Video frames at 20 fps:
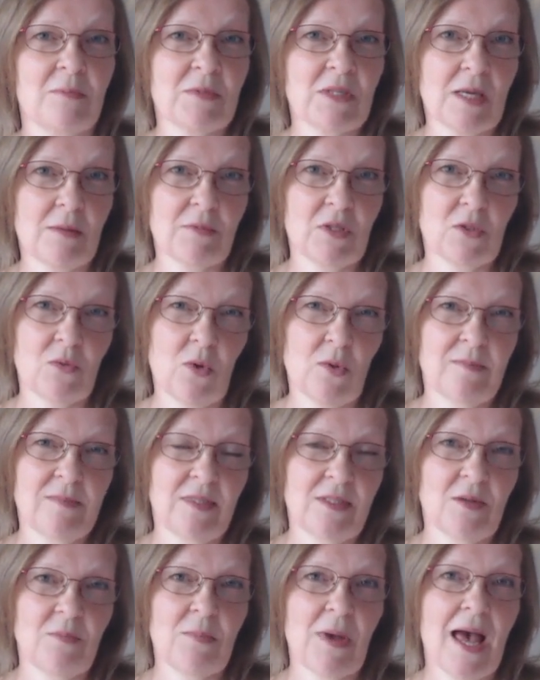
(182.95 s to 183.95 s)
sometimes to
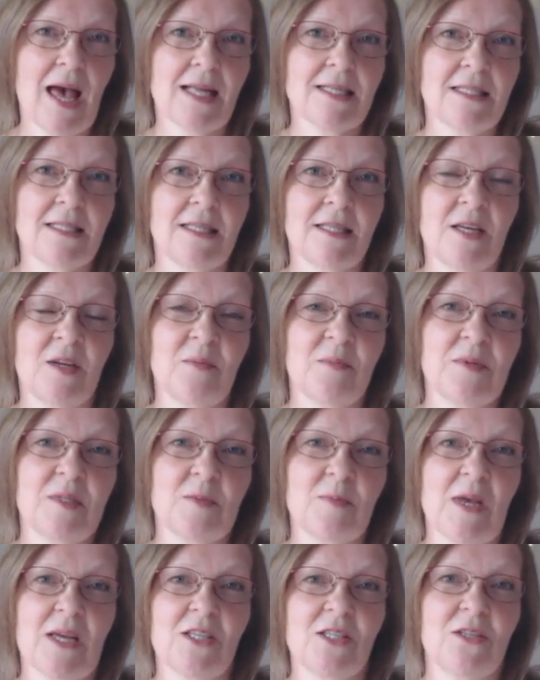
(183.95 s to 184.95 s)
open the pattern up,
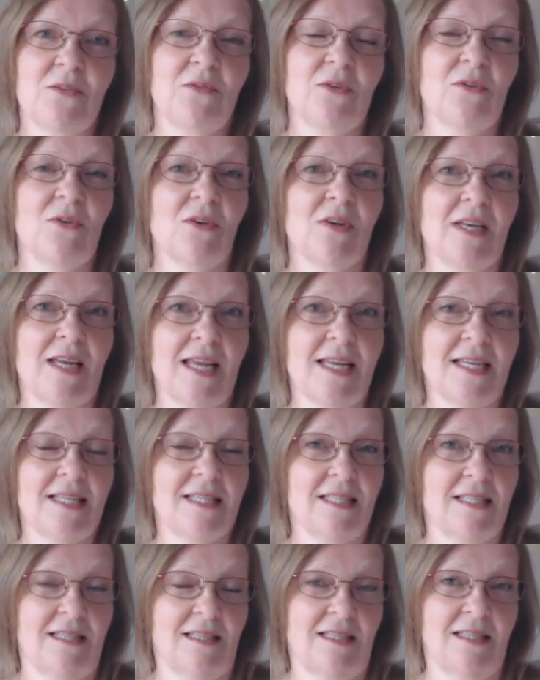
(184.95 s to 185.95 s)
especially if you've got
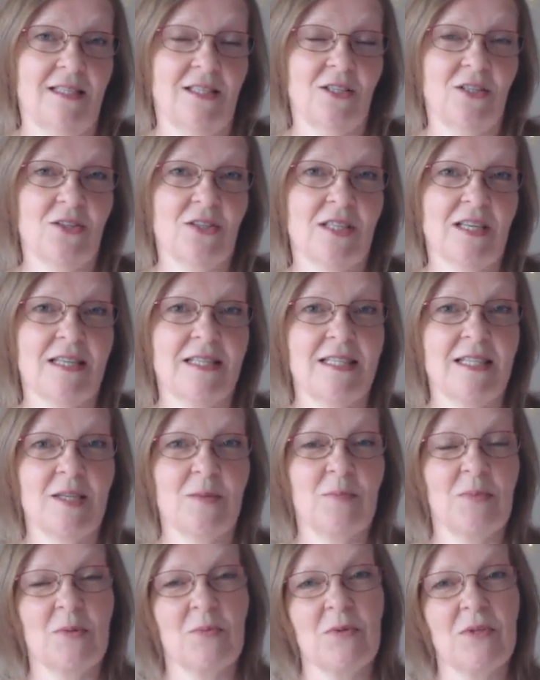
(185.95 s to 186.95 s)
lace, it's a good
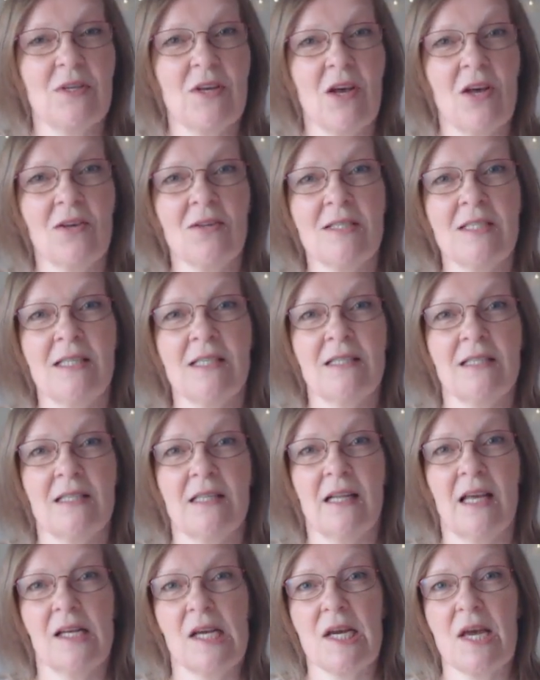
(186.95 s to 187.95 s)
idea, but with cardigans
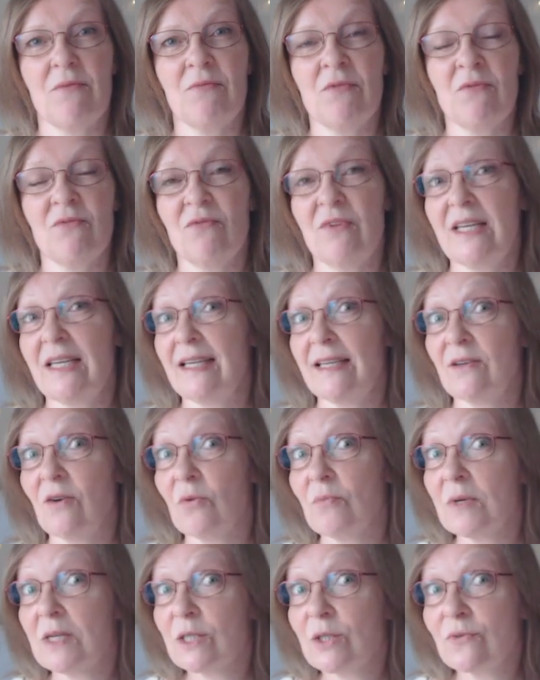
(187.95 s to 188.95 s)
and that I haven't really
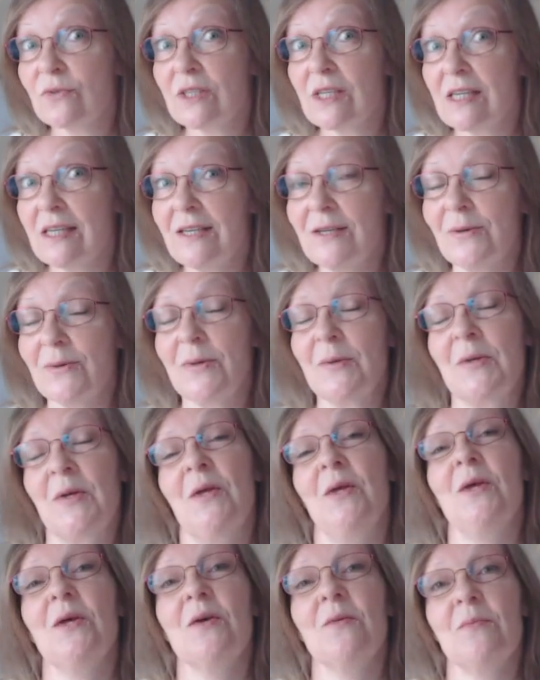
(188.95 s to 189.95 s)
got much of a clue.
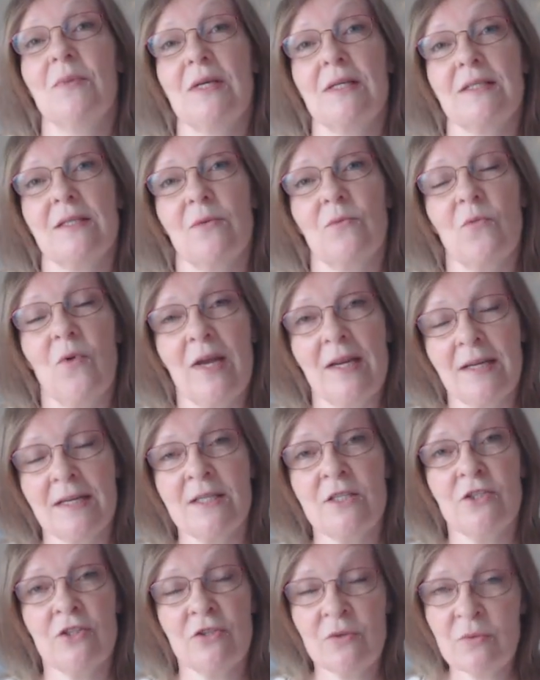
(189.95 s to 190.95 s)
But when
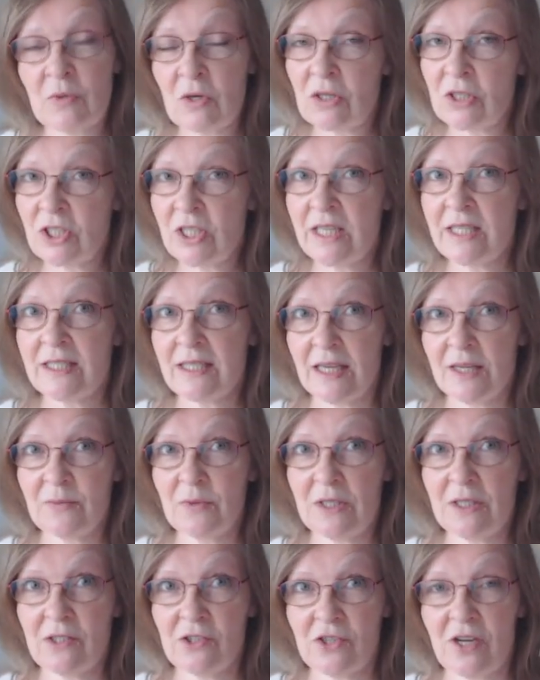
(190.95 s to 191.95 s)
I do wash it, I
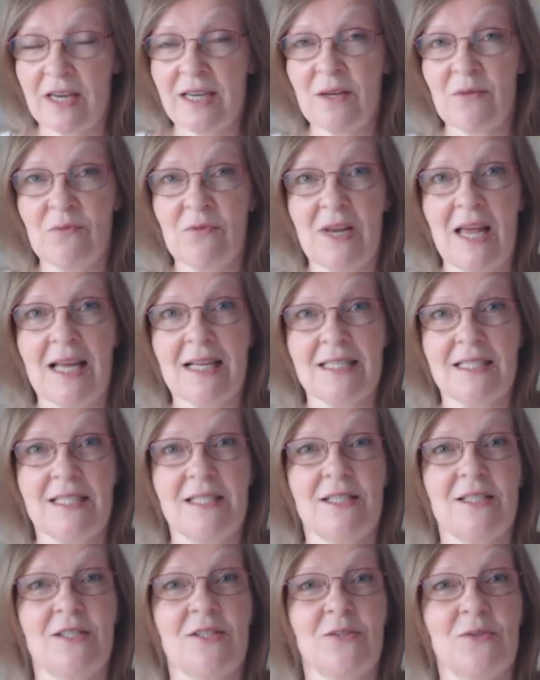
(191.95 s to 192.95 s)
will dry it flat
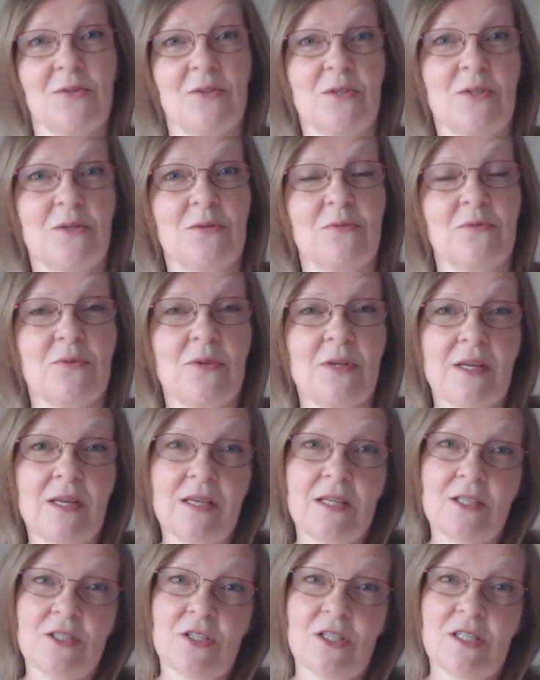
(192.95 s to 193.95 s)
and sort of
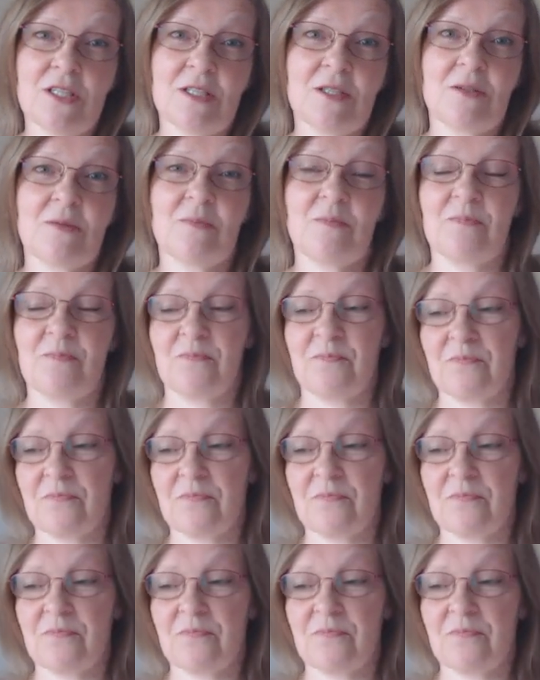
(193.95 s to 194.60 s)
just